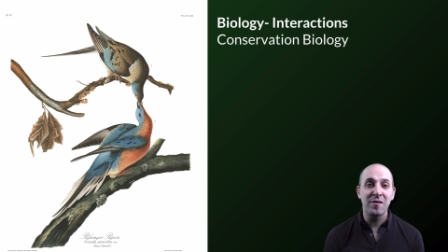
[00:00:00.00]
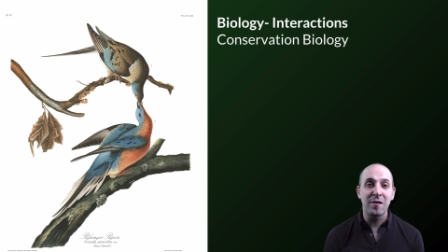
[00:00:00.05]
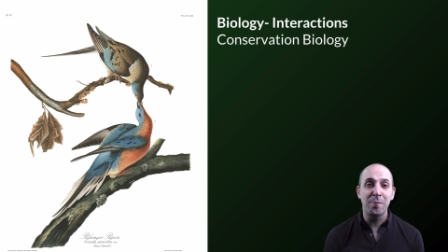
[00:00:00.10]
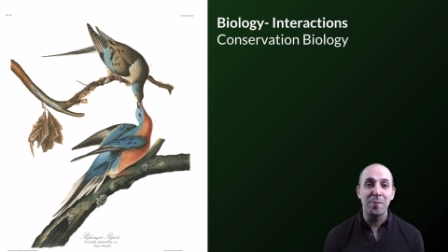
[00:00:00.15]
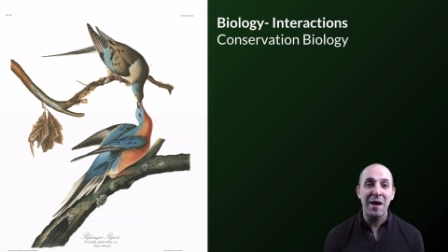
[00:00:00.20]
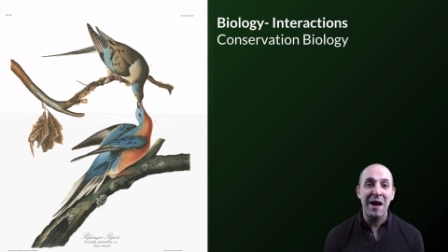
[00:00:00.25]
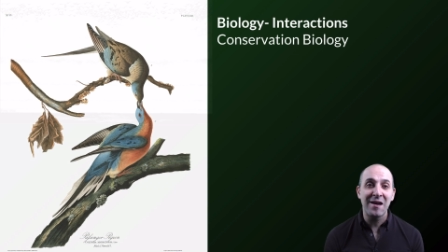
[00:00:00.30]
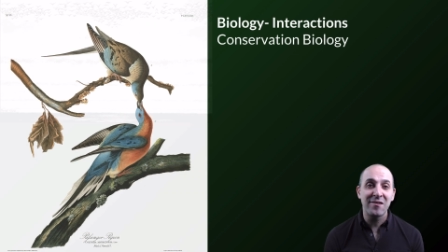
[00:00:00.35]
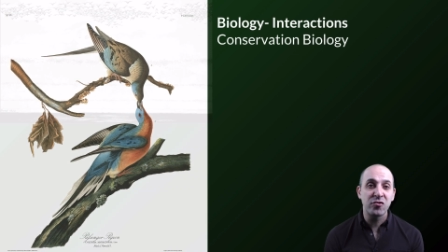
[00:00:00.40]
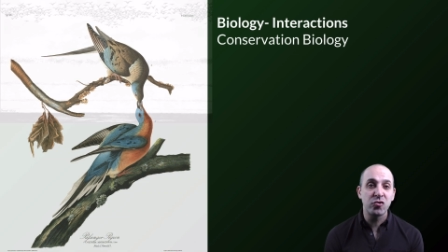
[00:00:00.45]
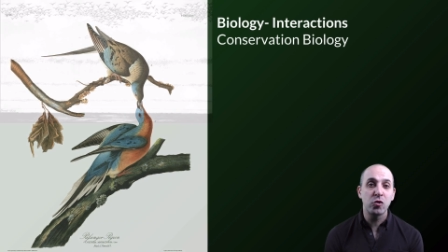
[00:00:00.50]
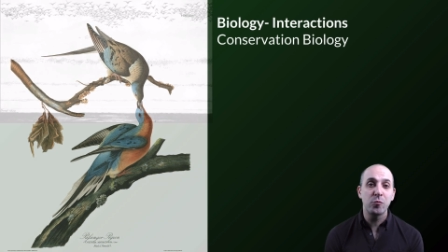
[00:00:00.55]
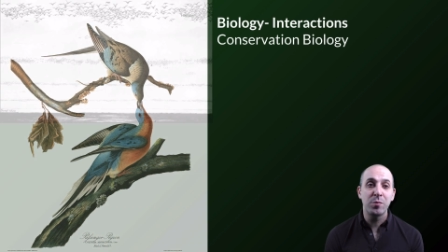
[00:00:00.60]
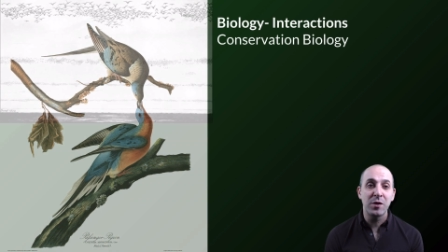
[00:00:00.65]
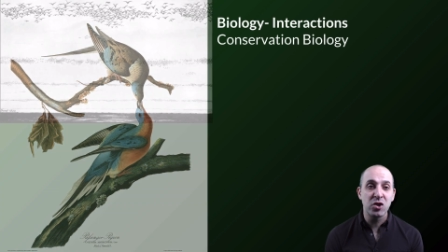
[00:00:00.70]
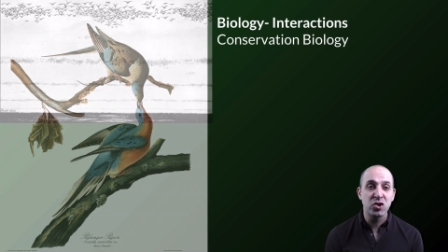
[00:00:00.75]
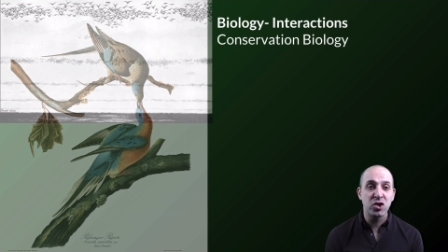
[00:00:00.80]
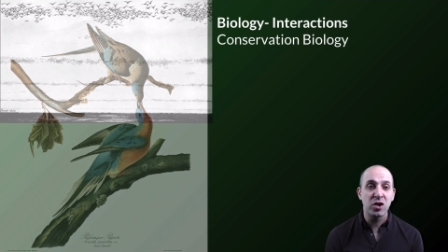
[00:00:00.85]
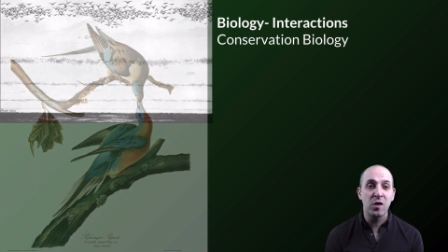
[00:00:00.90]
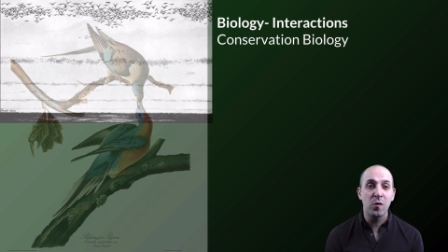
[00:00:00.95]
the passenger
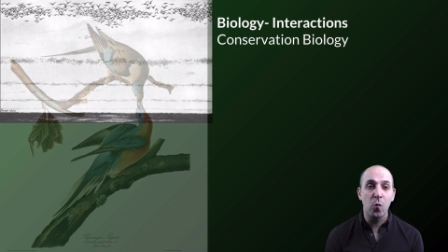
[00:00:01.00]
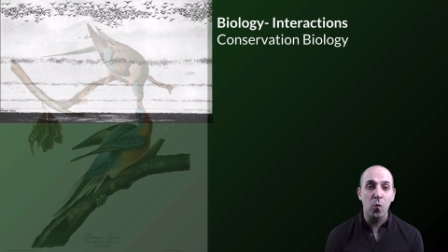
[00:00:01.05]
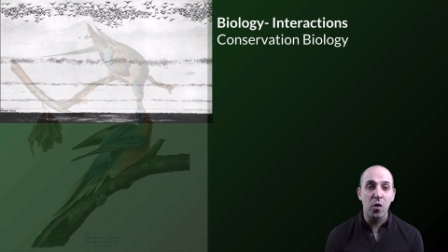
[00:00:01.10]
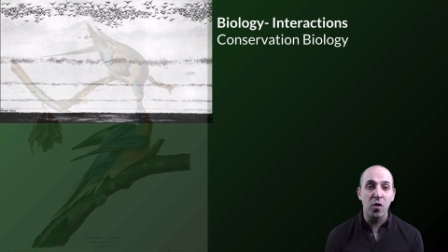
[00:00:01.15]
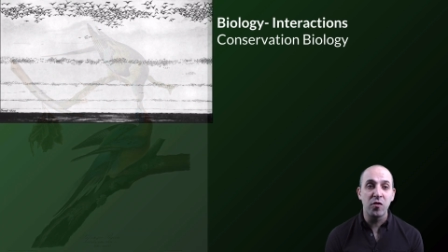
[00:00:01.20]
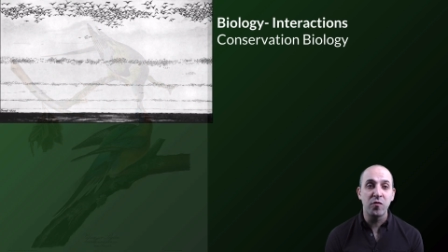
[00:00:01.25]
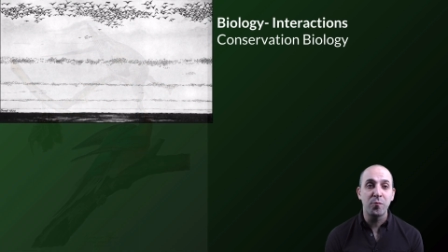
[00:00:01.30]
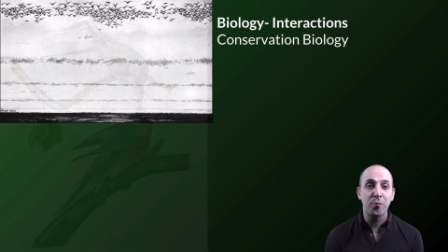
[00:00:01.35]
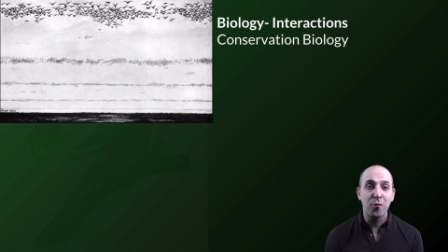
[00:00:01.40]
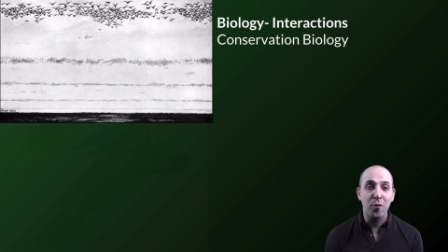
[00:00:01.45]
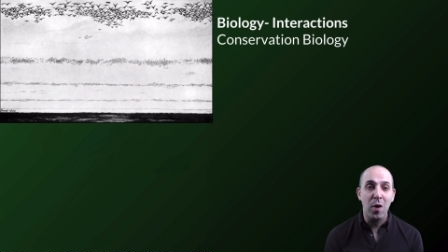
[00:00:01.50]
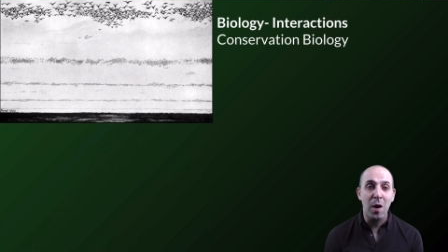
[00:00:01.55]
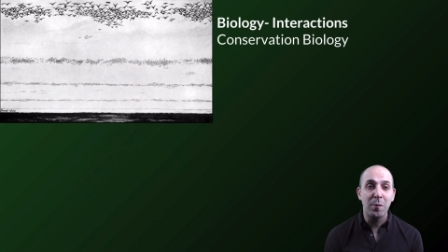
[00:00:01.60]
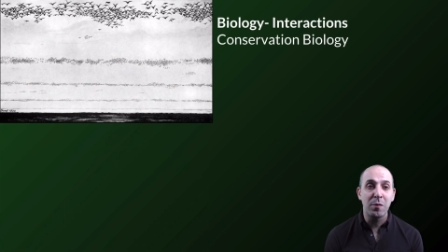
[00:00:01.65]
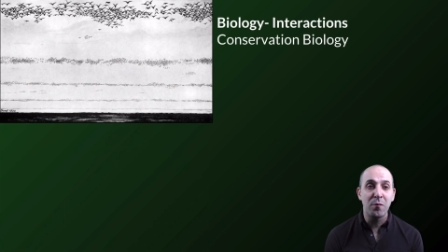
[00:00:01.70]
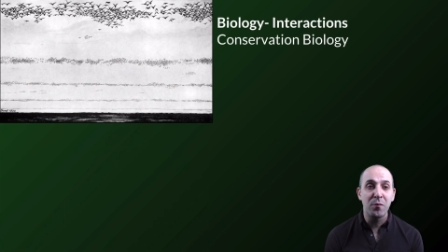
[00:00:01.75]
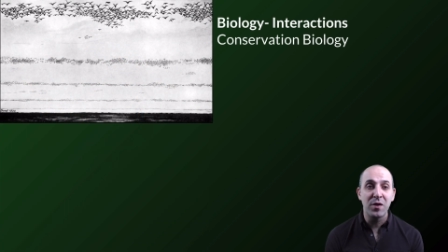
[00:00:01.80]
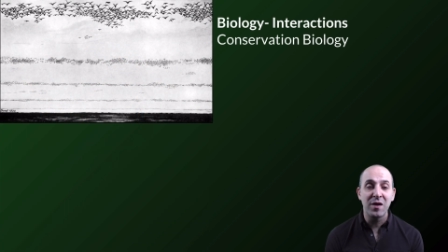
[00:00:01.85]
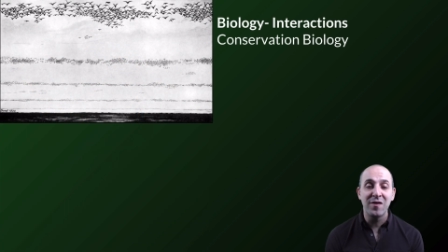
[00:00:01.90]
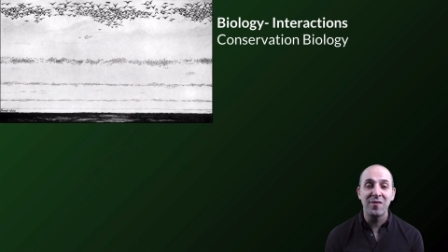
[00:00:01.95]
pigeon was
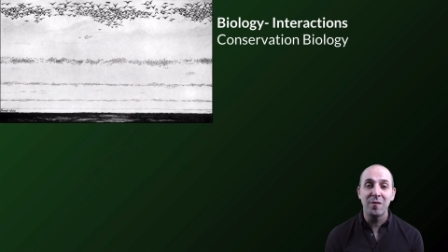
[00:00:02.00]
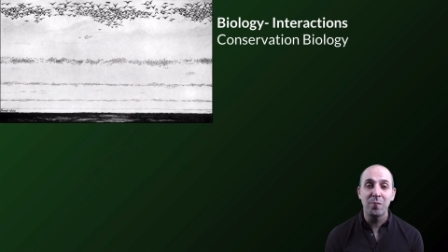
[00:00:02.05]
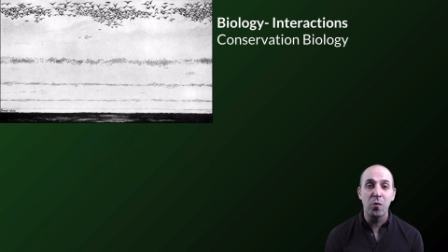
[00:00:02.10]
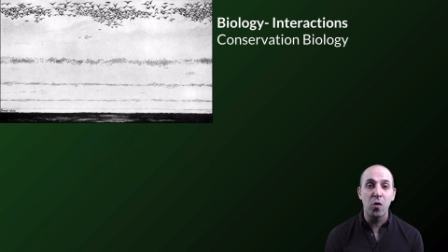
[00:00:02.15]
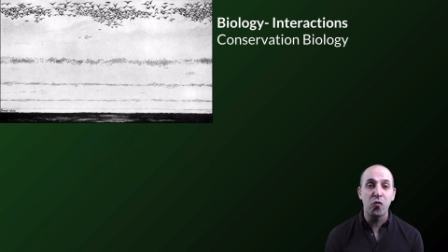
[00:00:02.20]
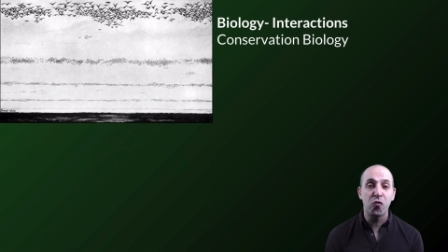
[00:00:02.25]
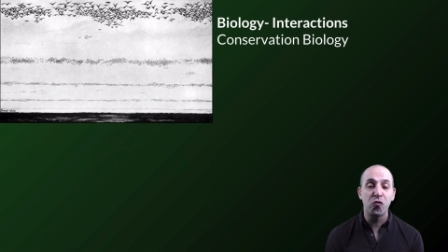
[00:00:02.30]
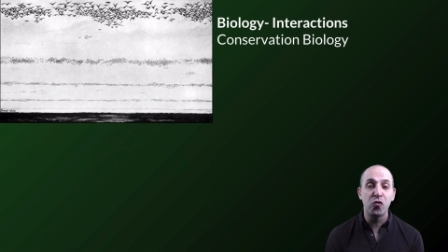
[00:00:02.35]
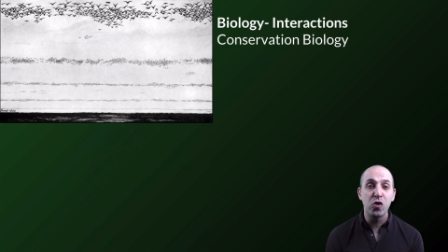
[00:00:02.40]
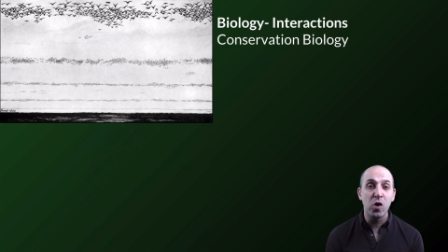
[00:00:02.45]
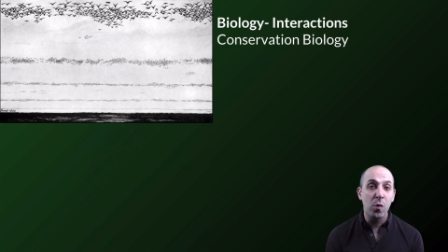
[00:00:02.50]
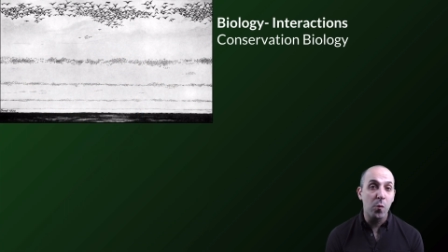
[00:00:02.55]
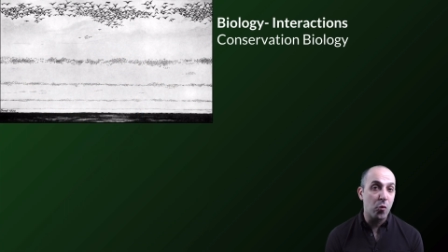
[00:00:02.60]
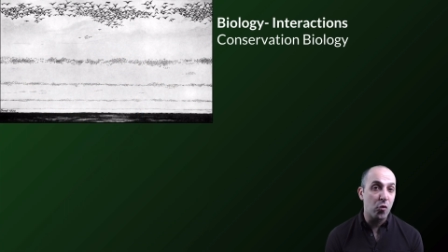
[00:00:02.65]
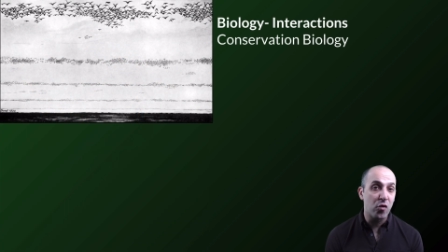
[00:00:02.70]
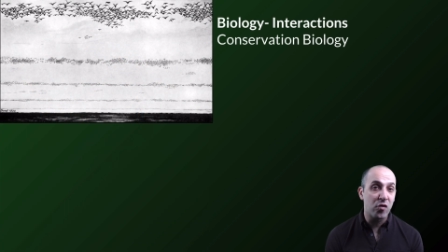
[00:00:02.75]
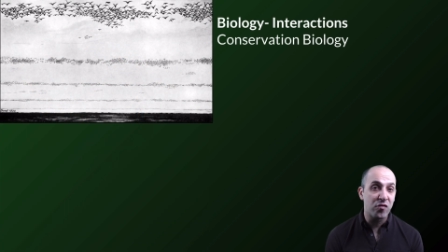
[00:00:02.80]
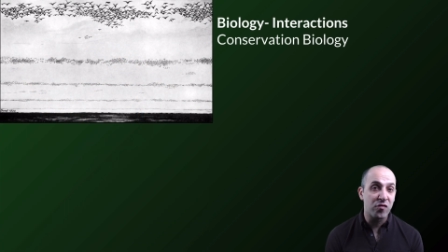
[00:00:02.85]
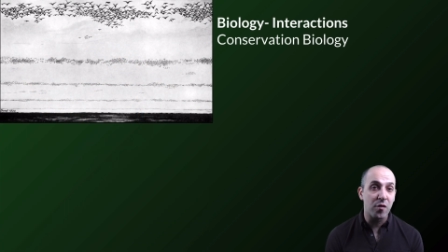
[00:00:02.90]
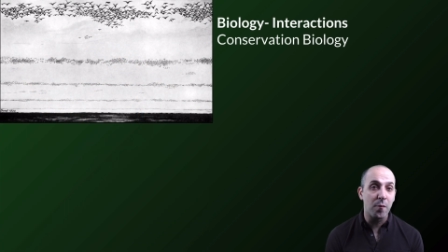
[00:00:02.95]
probably the most
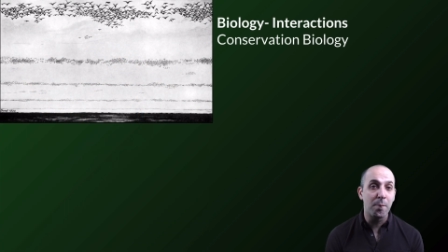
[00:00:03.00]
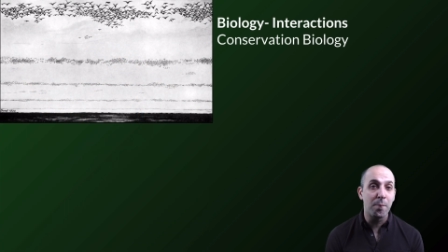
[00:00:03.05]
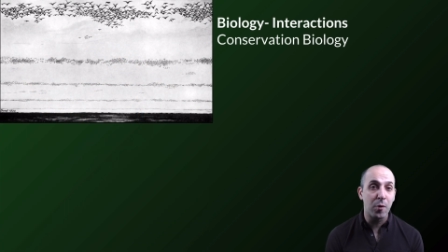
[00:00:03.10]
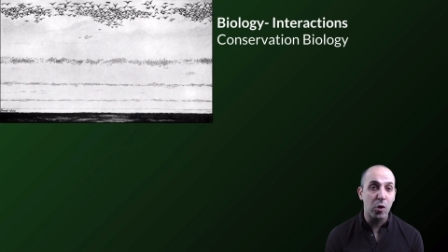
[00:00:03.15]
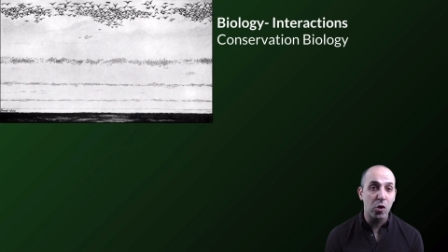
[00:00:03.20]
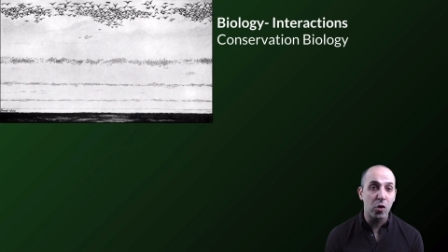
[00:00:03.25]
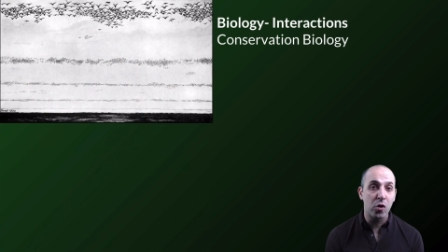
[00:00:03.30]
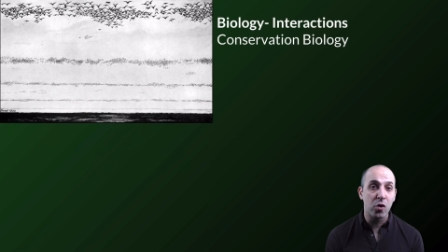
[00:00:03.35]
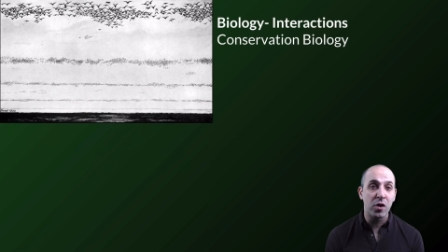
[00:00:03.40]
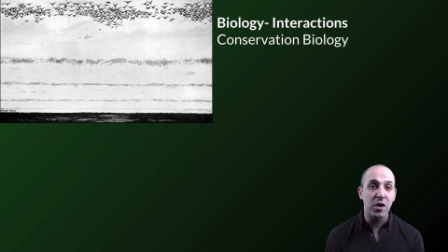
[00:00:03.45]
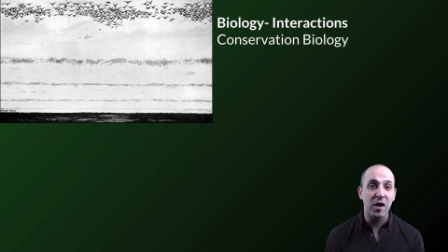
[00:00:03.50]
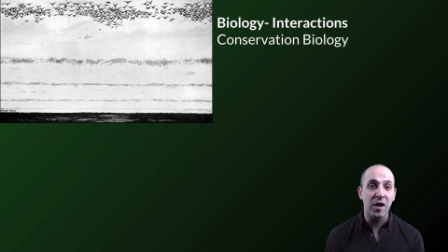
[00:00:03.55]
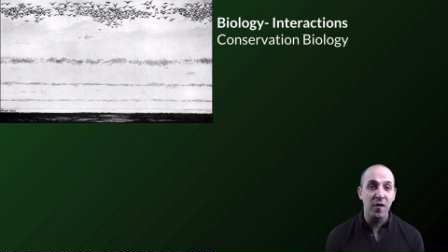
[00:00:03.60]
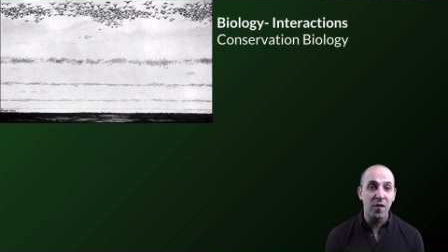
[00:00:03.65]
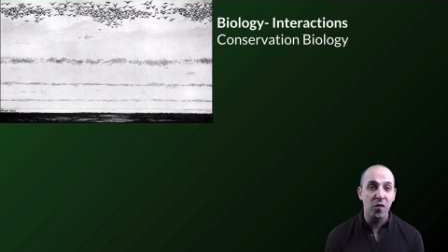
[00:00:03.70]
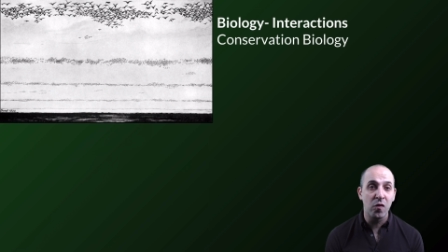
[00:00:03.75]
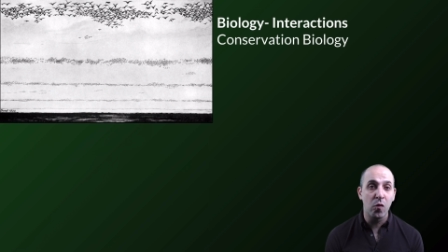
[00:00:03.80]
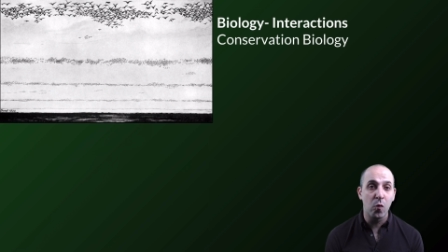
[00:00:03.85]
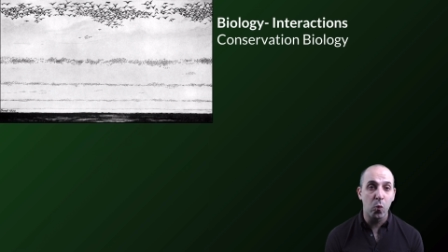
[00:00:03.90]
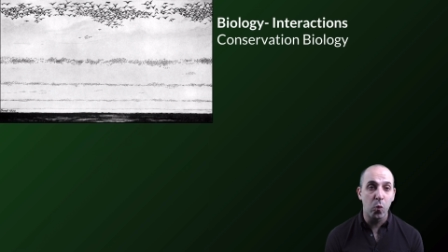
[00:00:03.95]
numerous bird
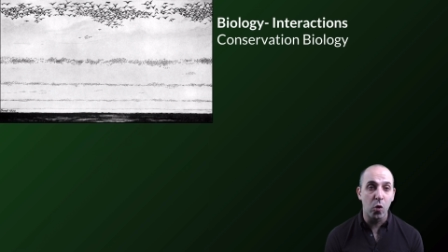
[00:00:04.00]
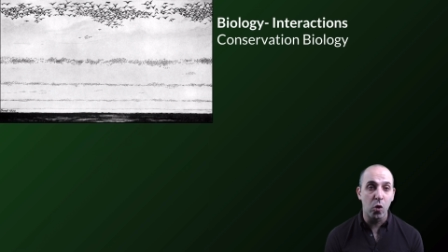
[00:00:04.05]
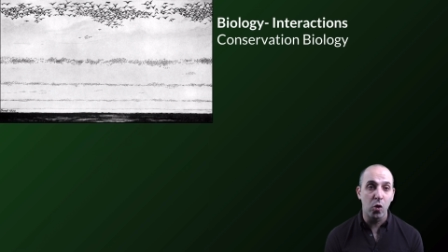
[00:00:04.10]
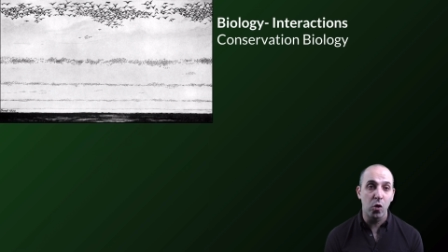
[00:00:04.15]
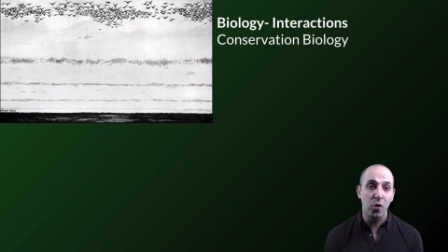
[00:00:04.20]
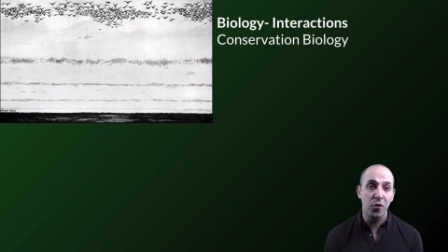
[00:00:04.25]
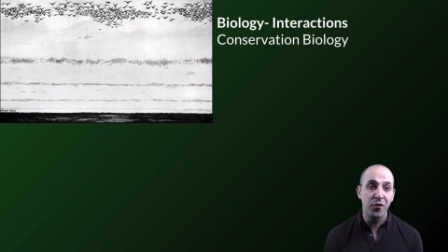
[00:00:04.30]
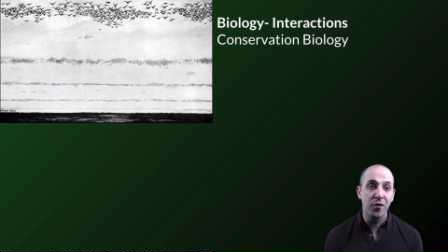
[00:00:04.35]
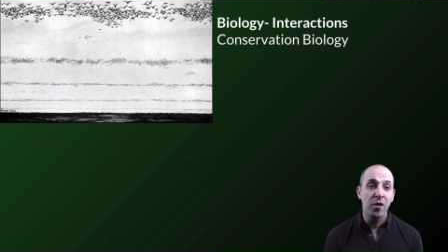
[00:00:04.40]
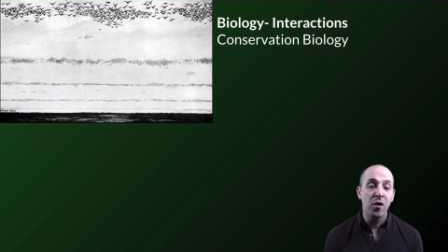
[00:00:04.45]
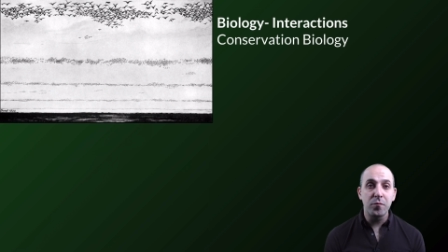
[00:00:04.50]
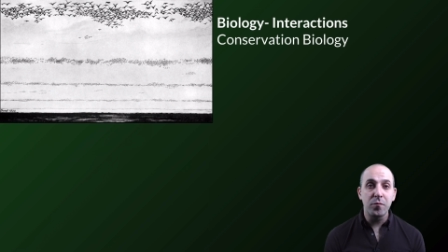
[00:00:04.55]
in the world